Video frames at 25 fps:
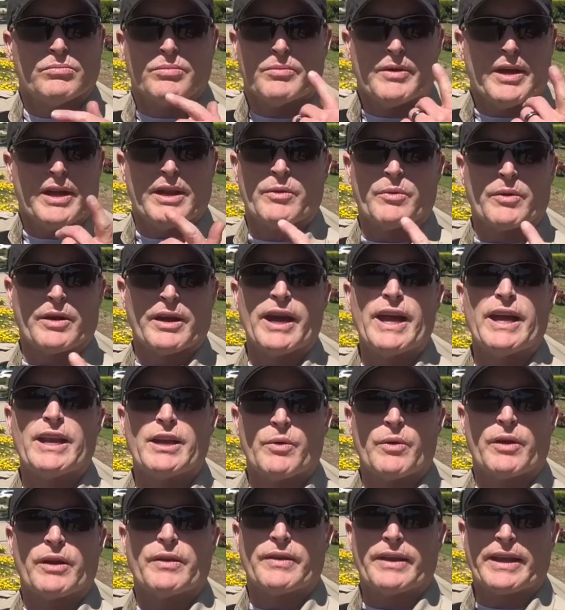Oh, you guys can go
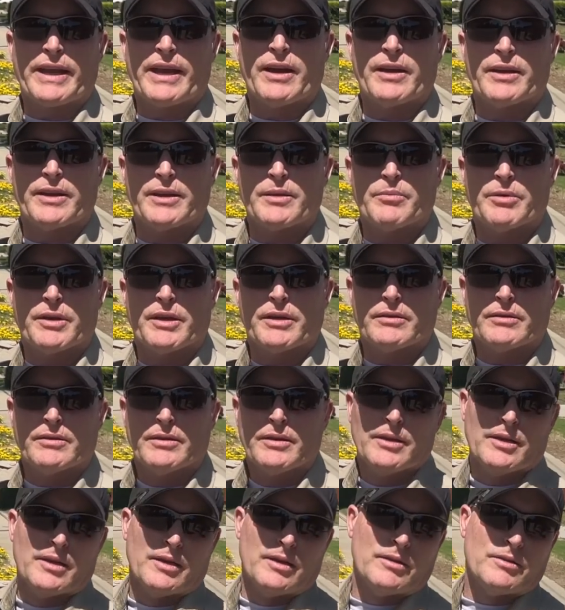anywhere? In the county, oh, cool. I
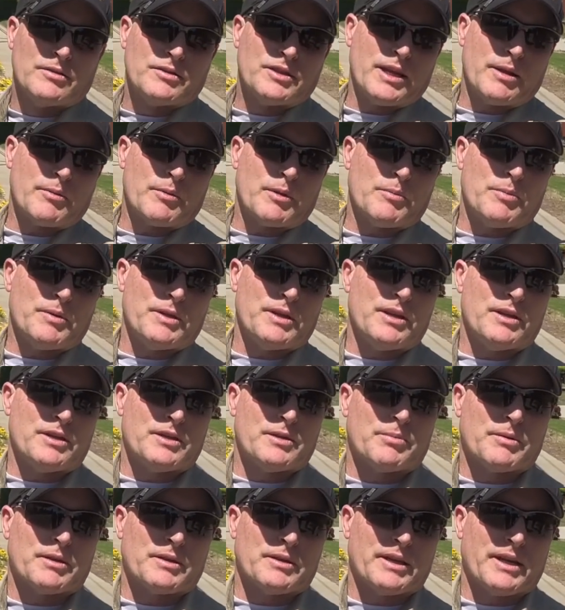didn't know that. Santa Maria P D
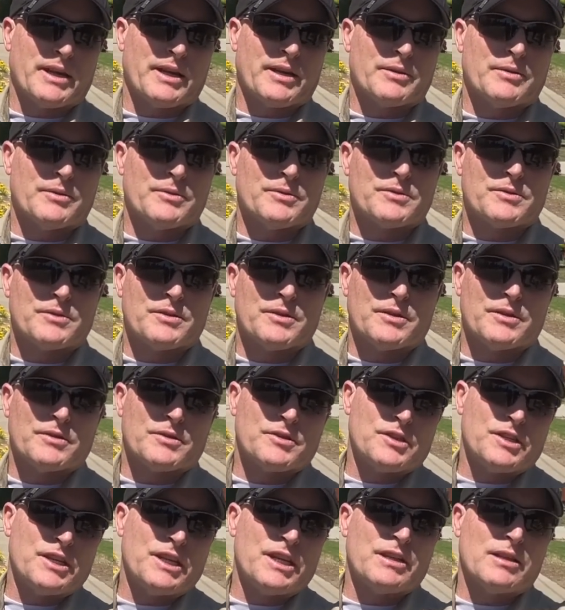typically handles the
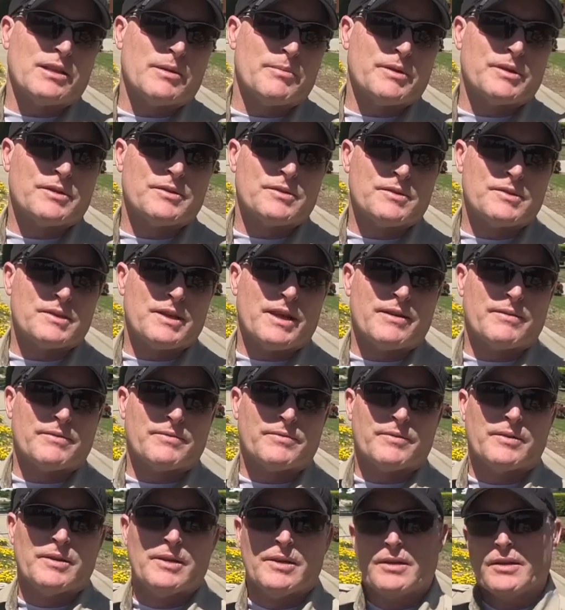city limits stuff.
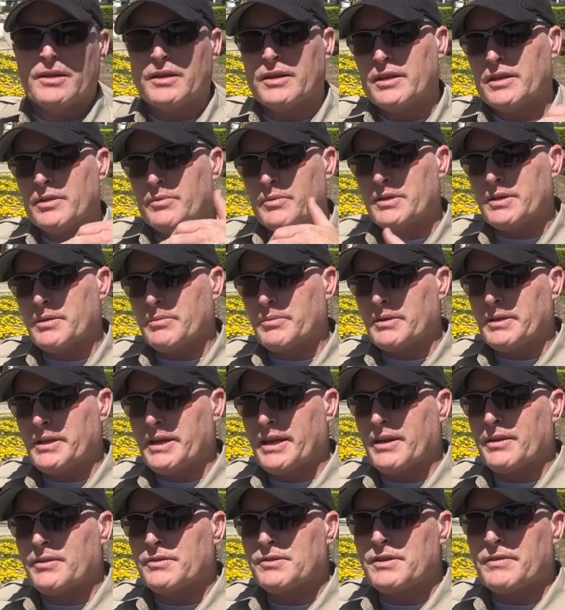Okay. And then we typically
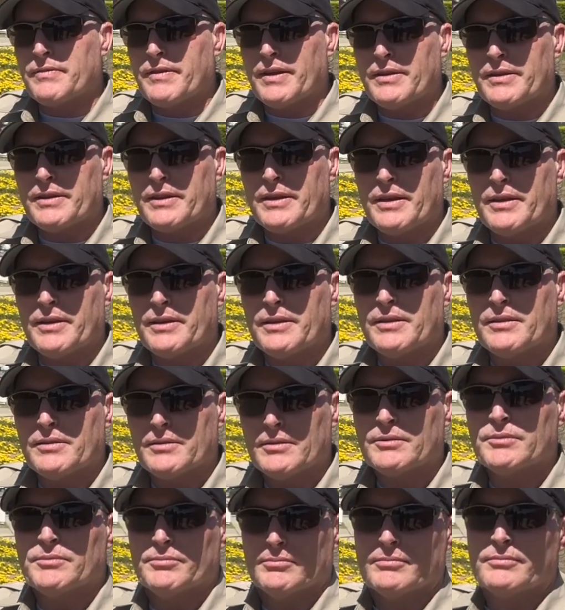handle stuff out of the county.
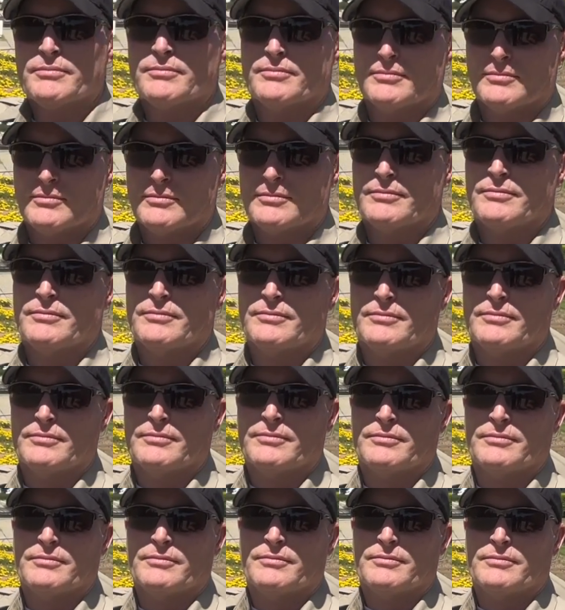Oh, so this will be
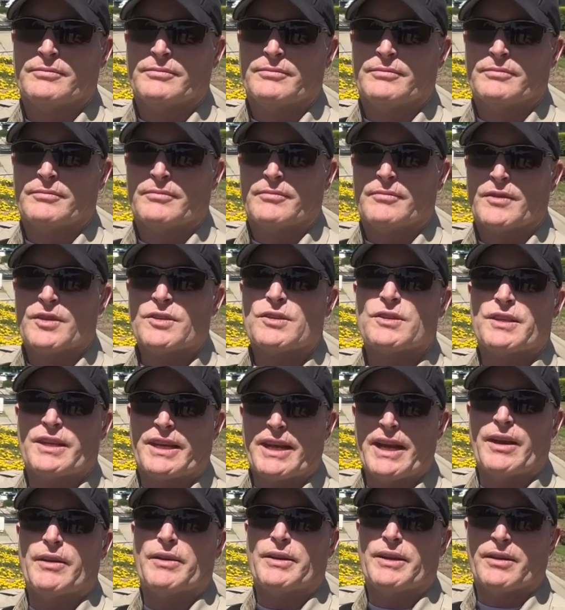considered out of county. This is the
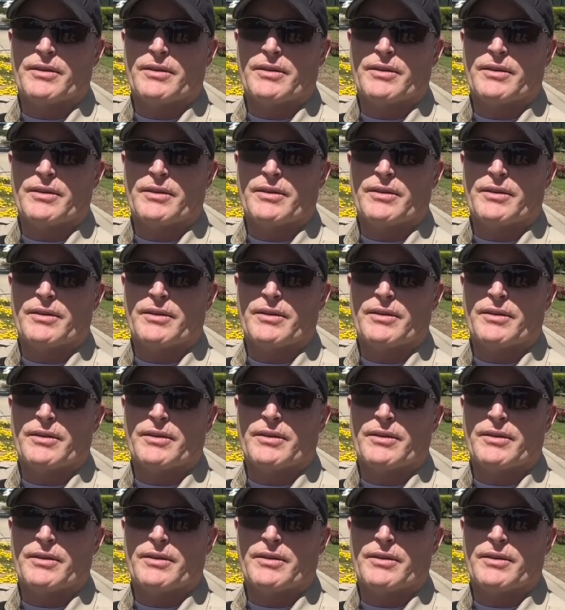county.